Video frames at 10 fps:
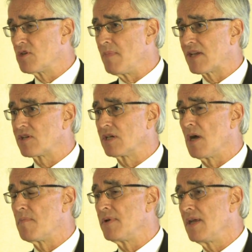a domestic
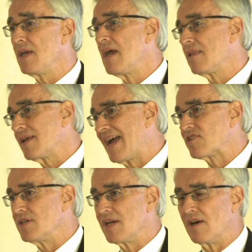company that
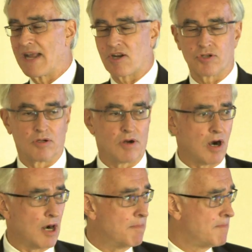has an international
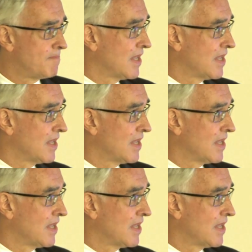arm.